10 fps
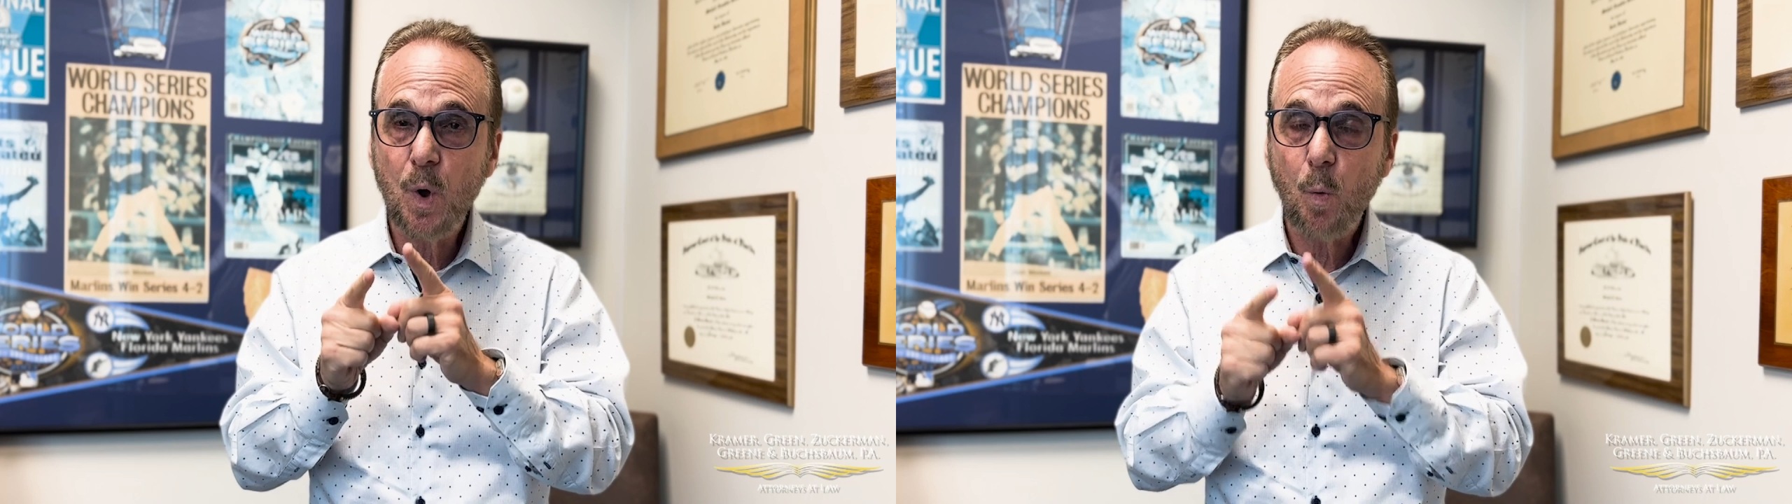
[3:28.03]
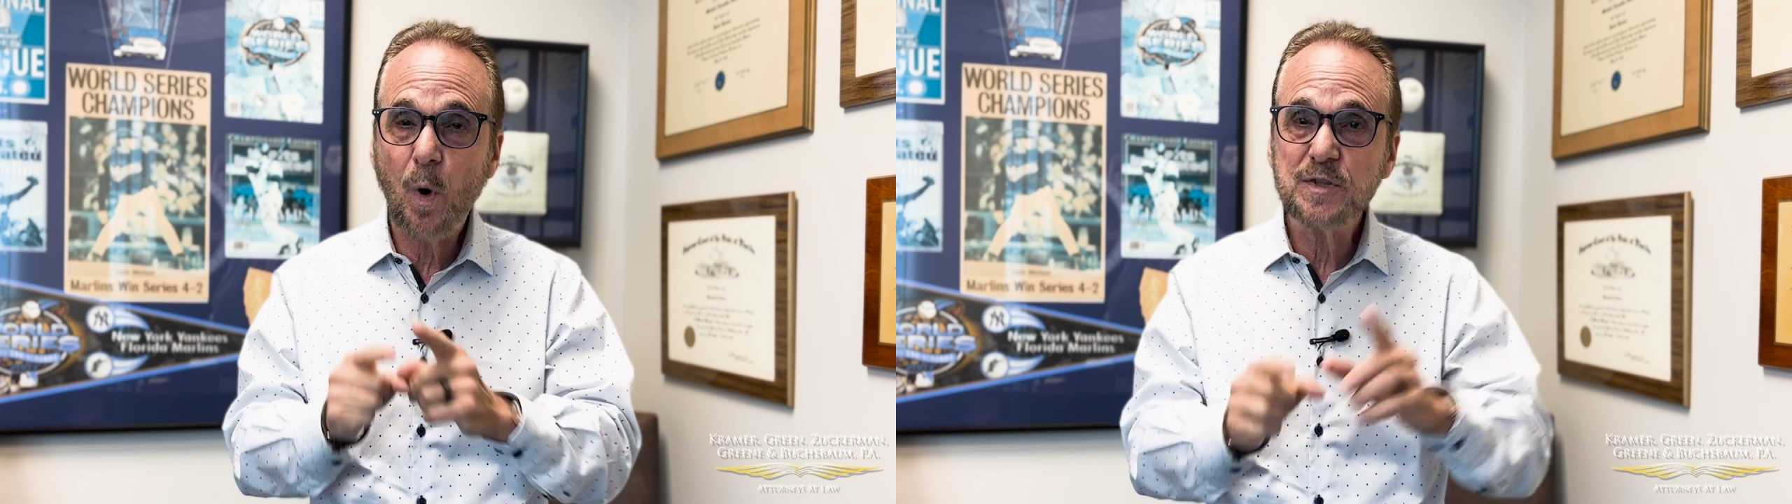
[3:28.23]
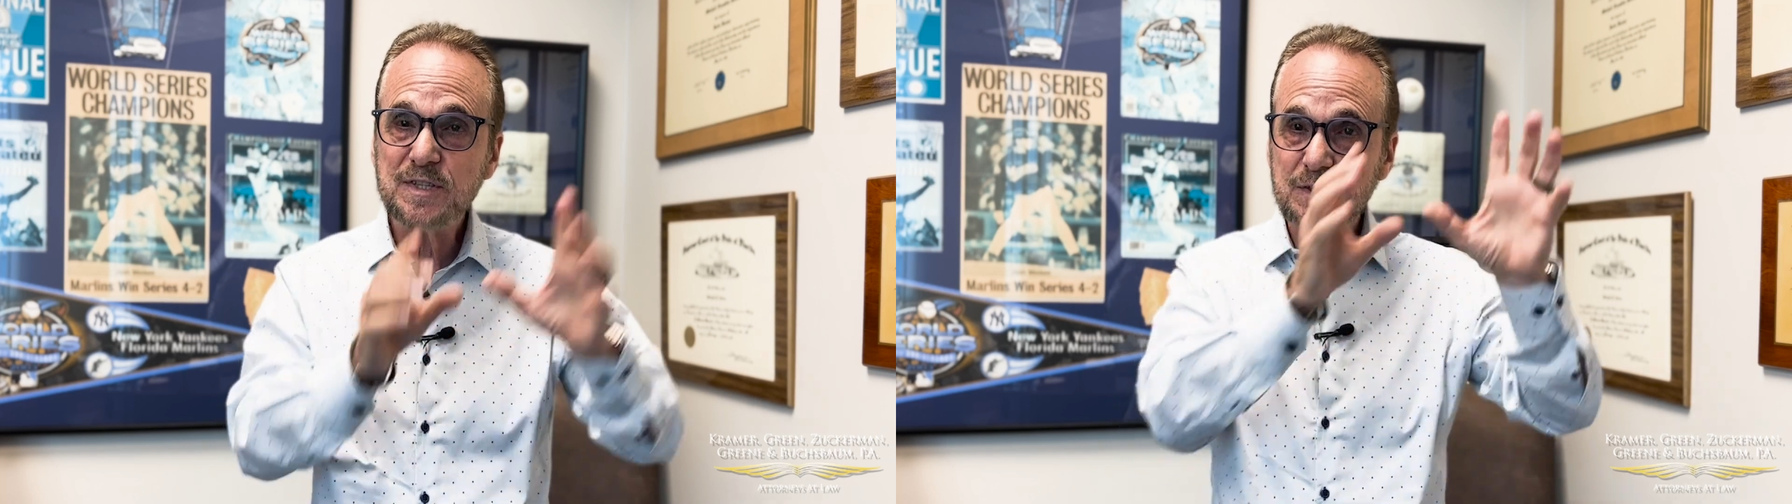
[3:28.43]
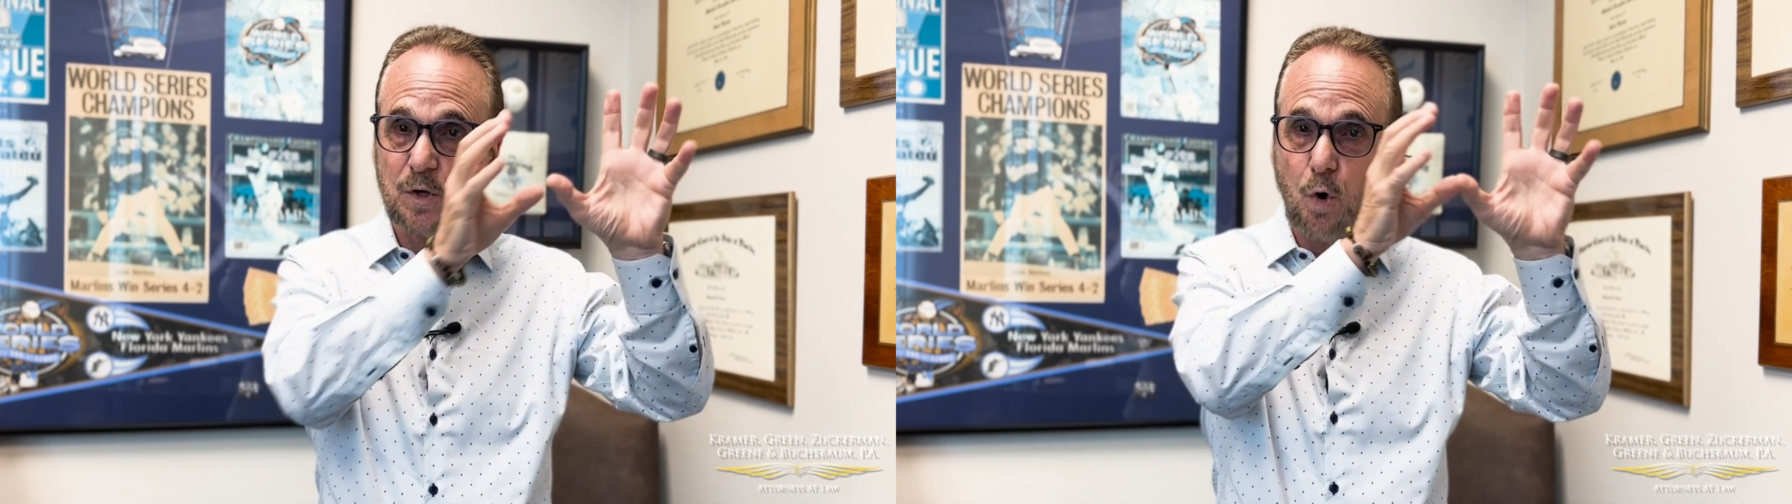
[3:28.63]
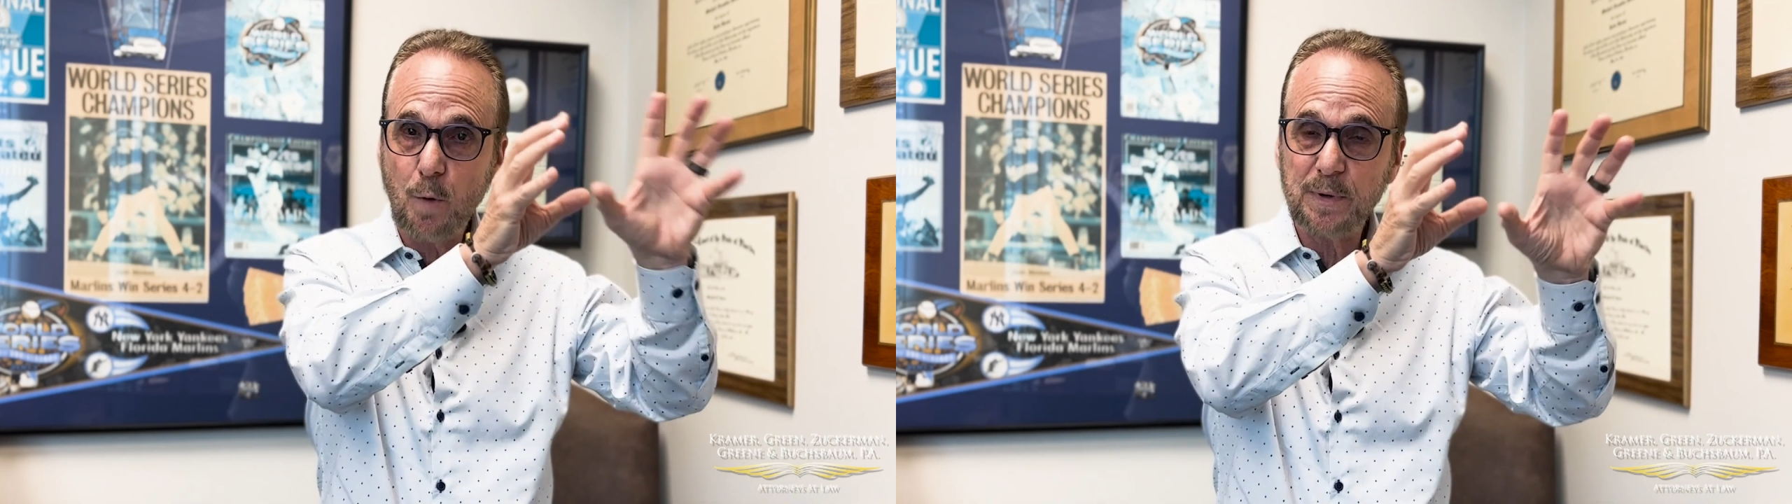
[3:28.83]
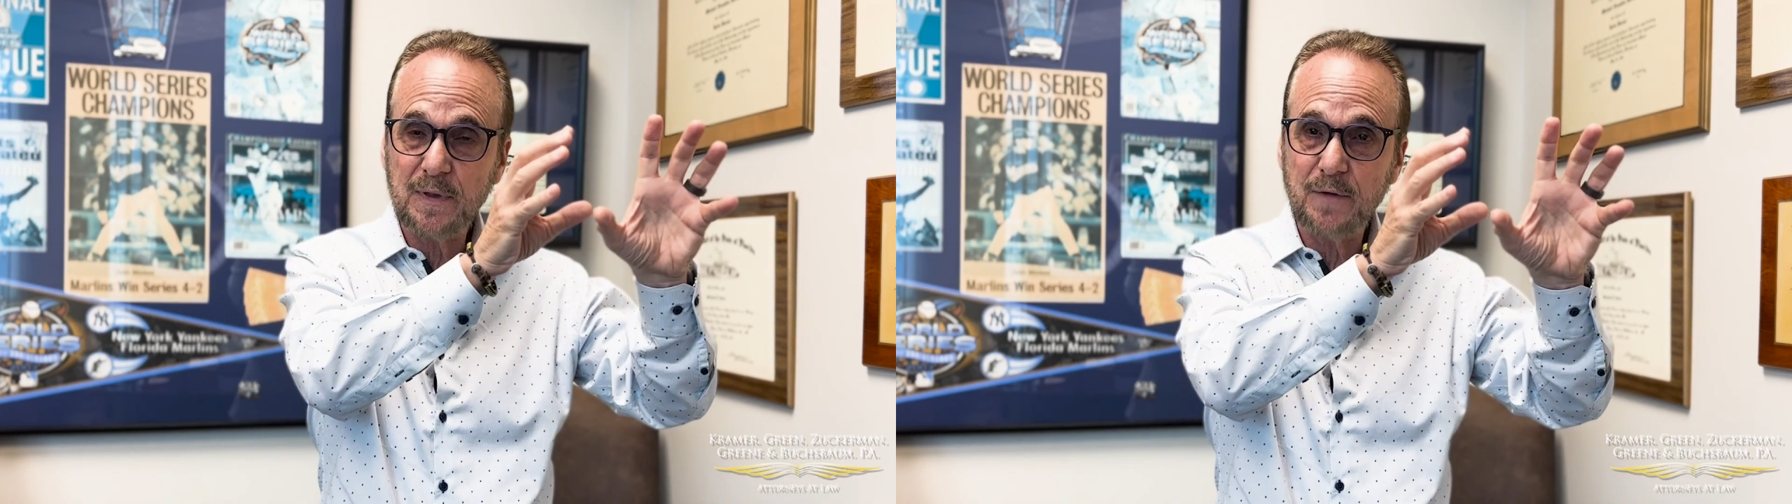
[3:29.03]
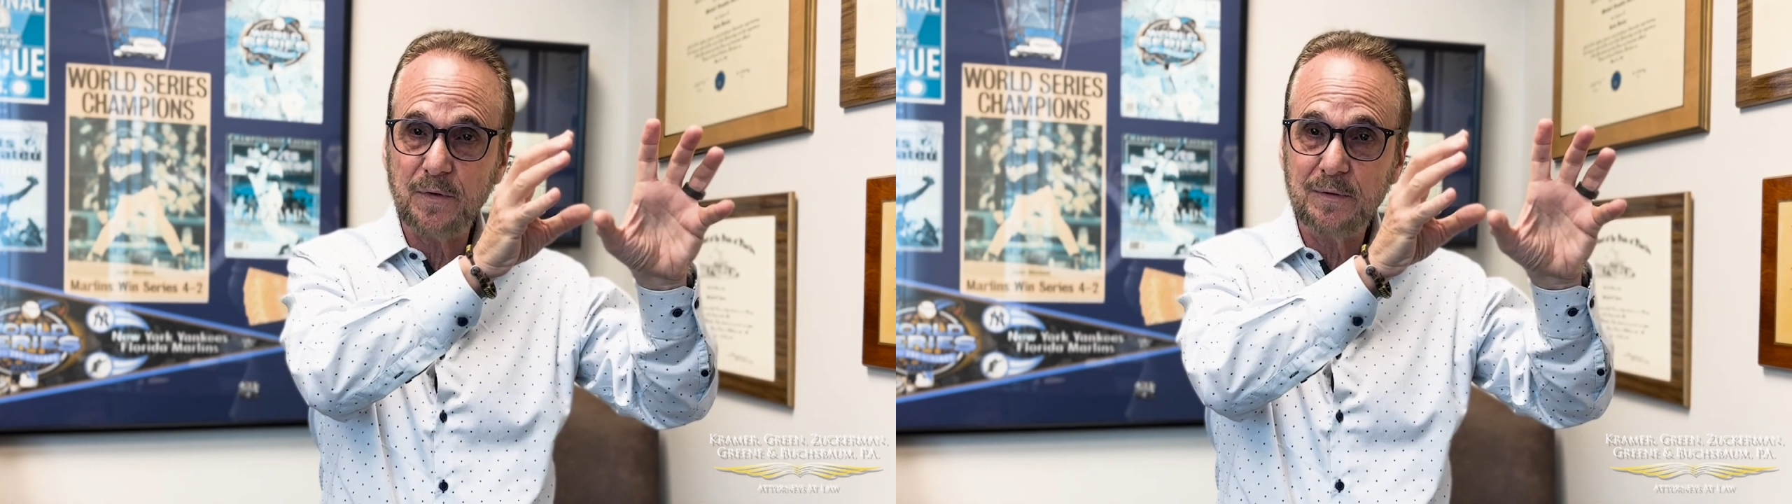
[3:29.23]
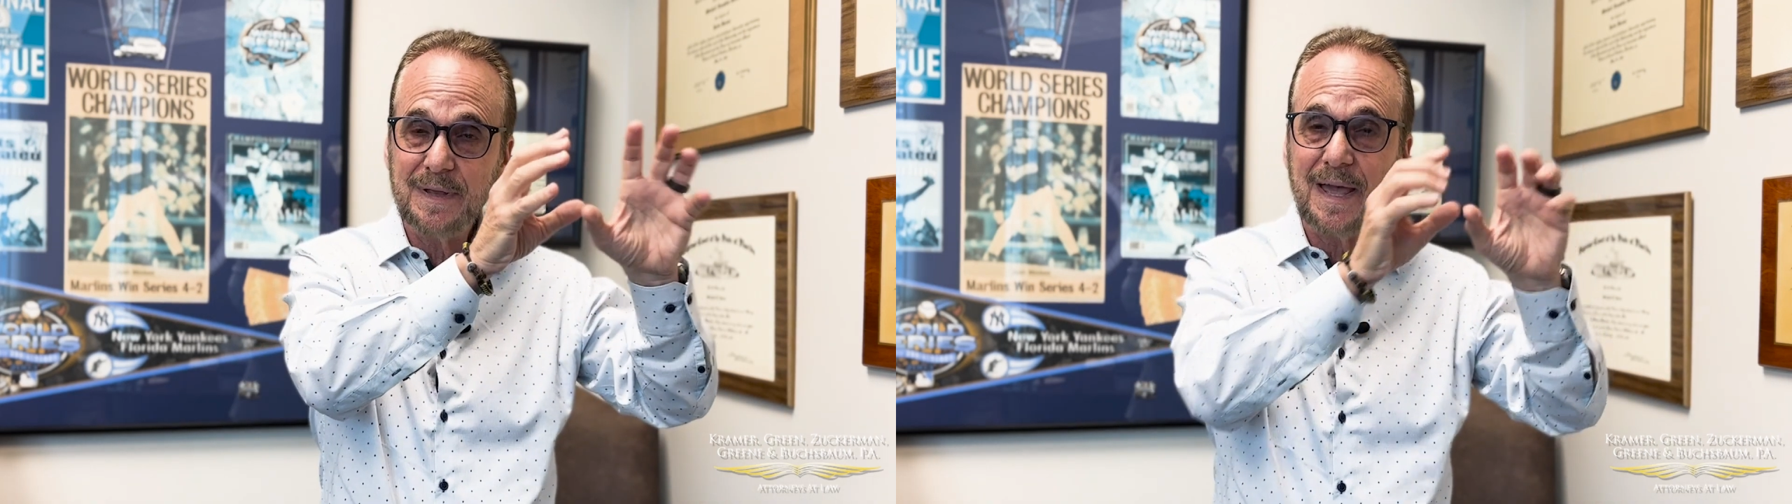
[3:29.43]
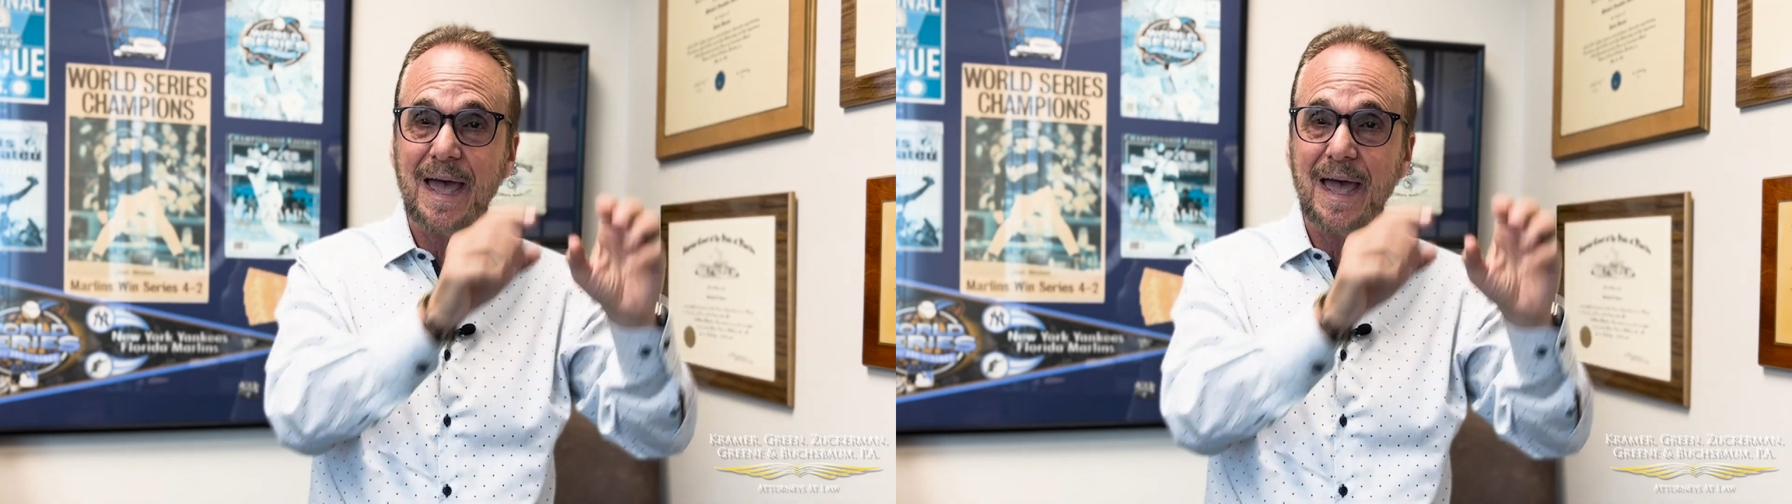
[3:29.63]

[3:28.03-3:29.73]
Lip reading: once at the corporate level,